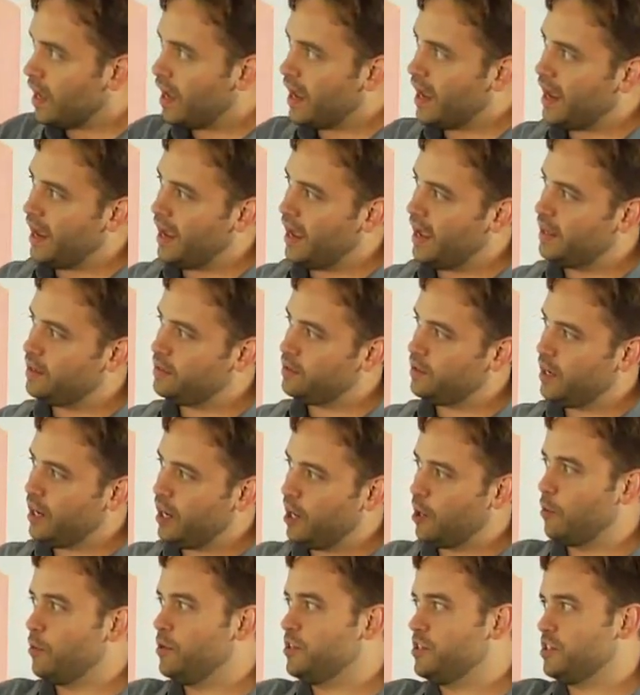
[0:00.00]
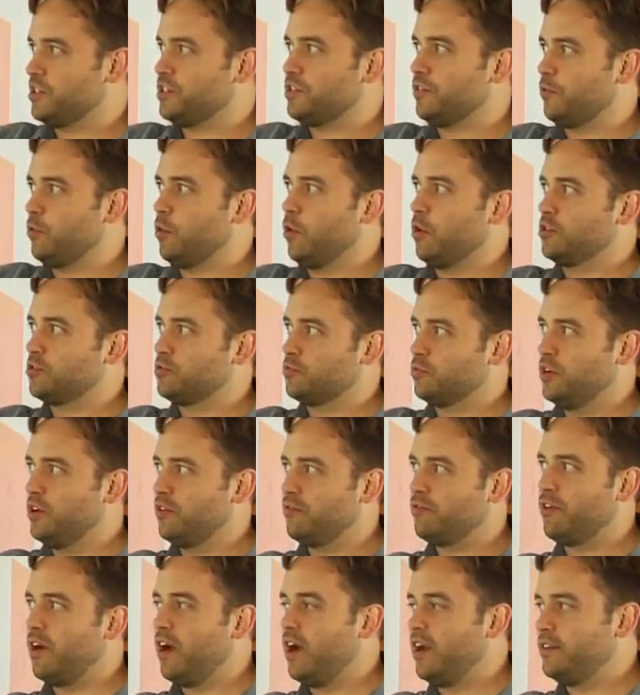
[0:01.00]
and here we just, of course,
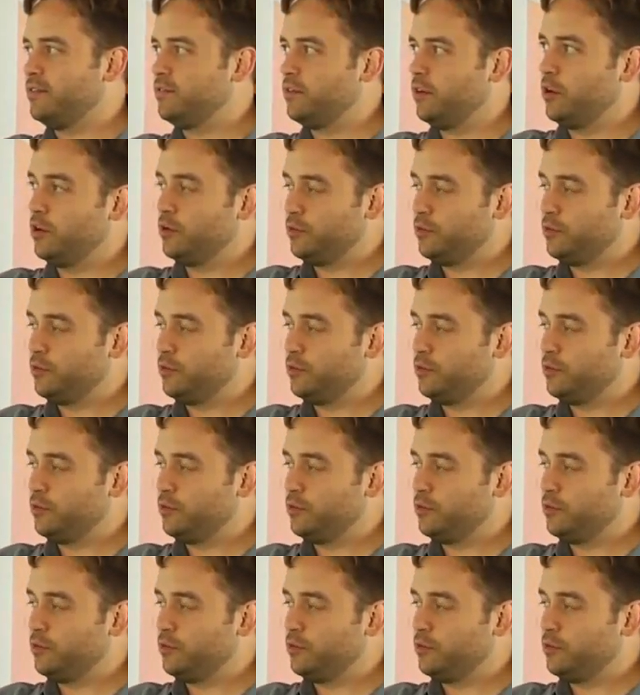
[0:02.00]
redefine,